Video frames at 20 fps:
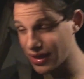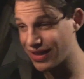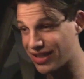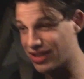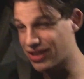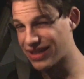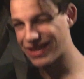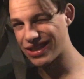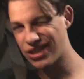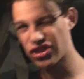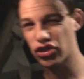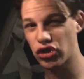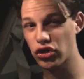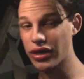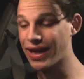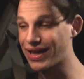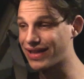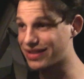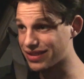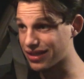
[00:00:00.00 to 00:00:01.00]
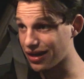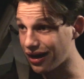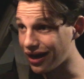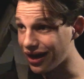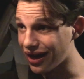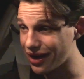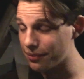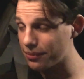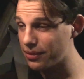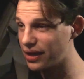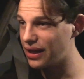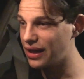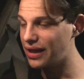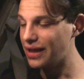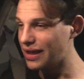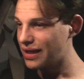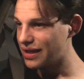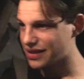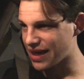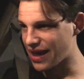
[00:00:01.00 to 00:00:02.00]
in 2 days' time
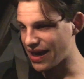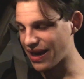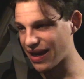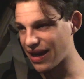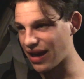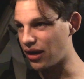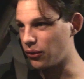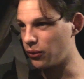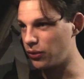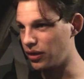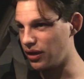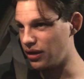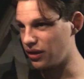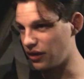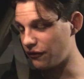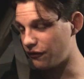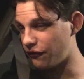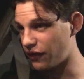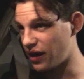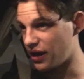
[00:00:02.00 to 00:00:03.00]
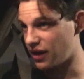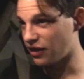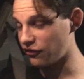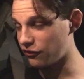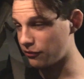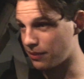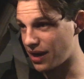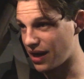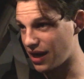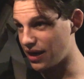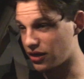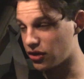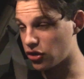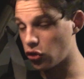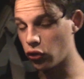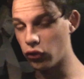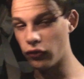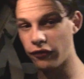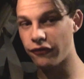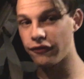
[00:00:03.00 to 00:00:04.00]
to hang out with a friend I've made
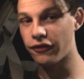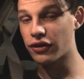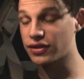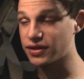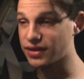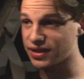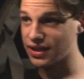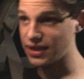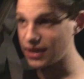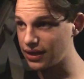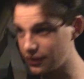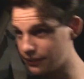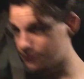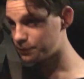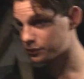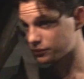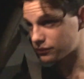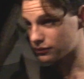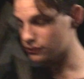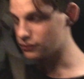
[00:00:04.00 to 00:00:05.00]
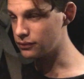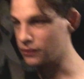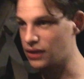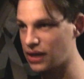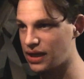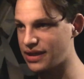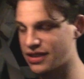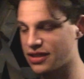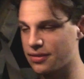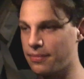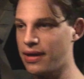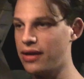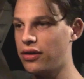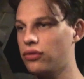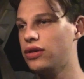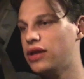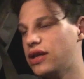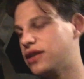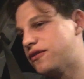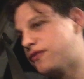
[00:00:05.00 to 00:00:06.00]
called Fonzie and to meet
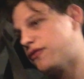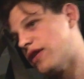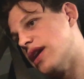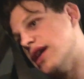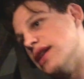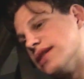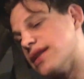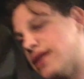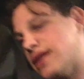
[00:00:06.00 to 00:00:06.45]
all his friends